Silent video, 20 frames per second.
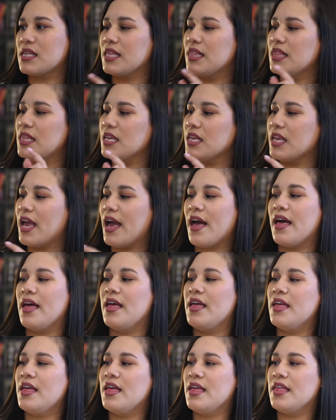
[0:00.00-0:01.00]
I think, yeah,
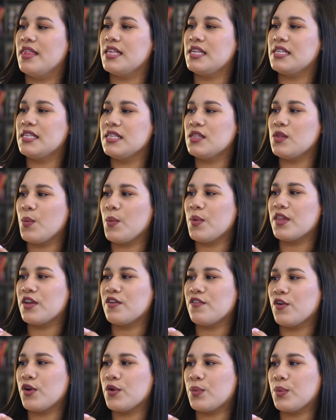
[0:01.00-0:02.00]
this is the one that
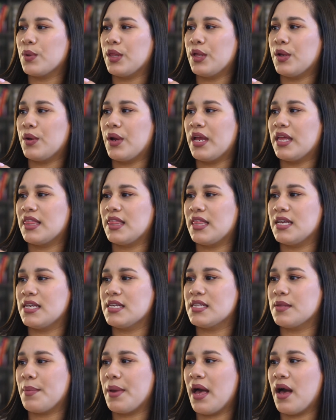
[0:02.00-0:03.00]
I've heard really great
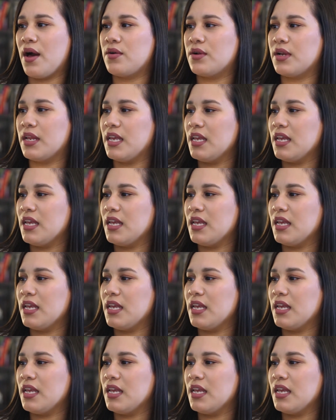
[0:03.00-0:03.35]
things about.